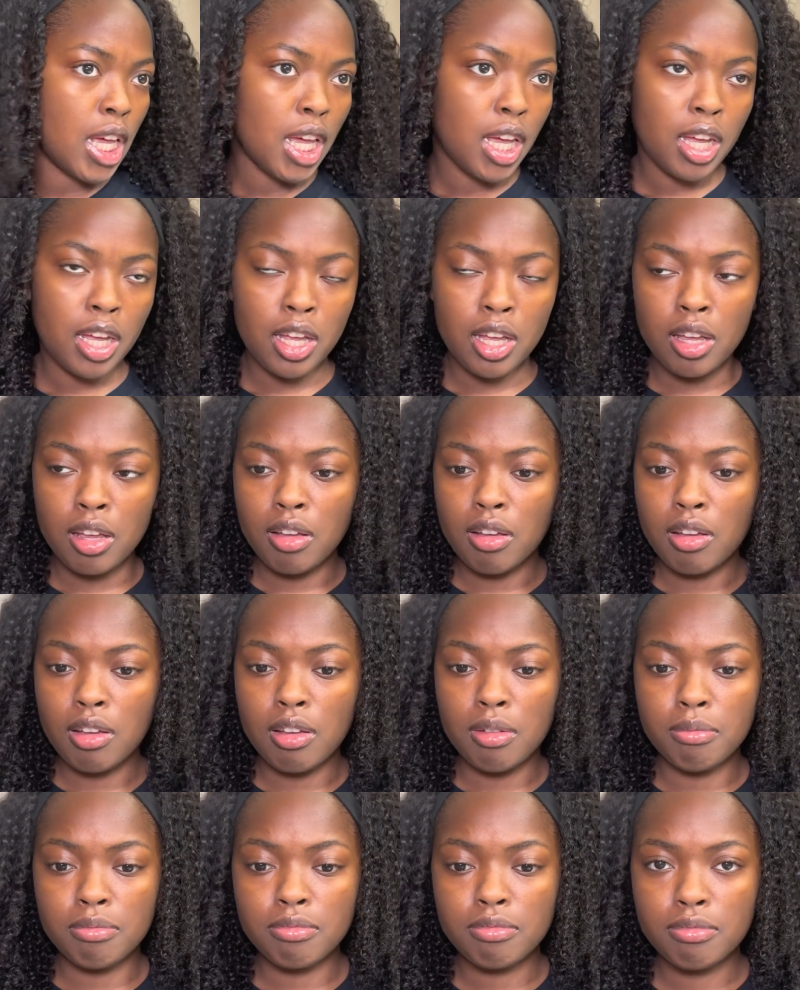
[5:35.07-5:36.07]

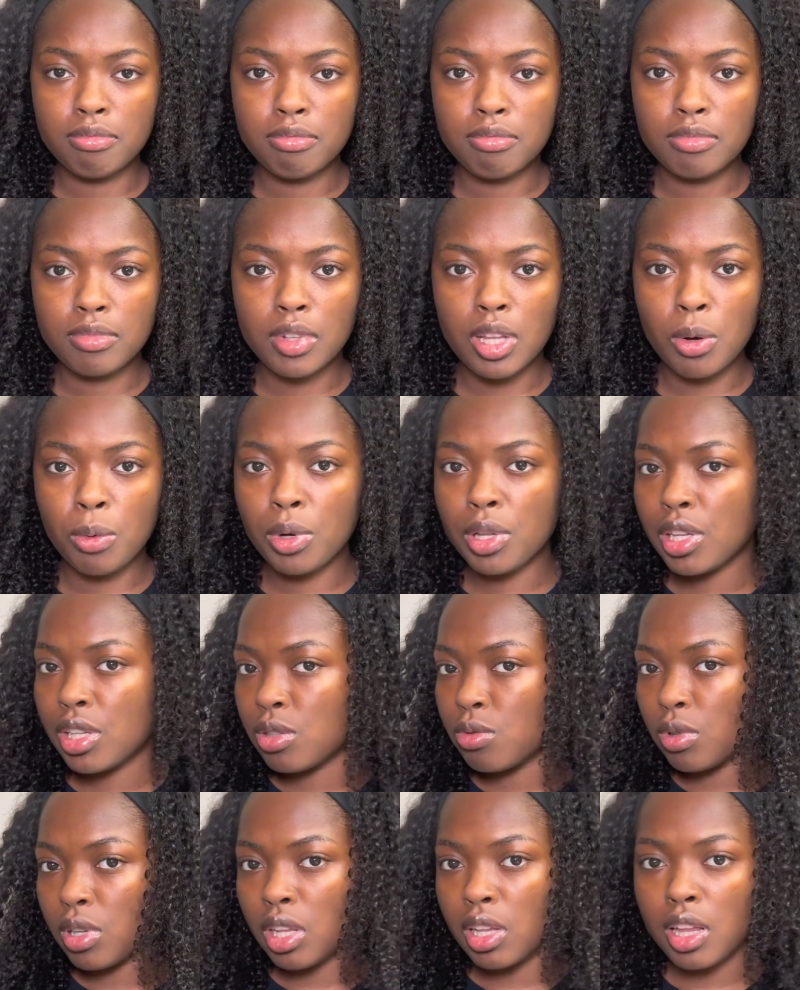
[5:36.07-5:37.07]
I wear
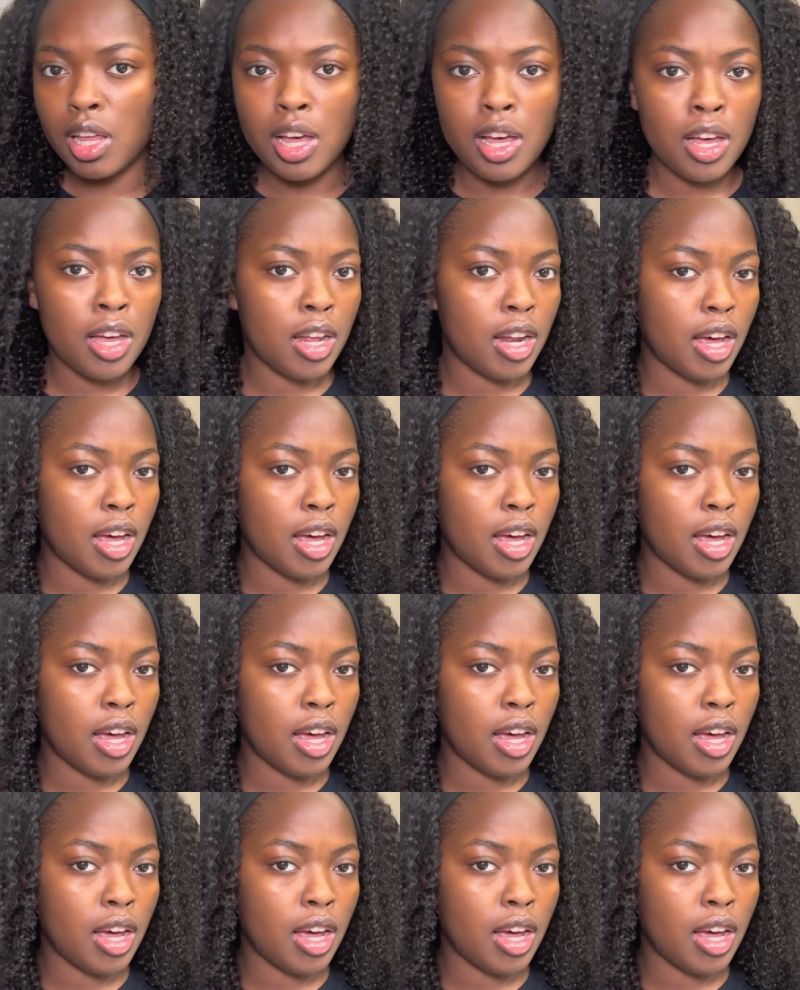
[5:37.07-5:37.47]
this one a lot.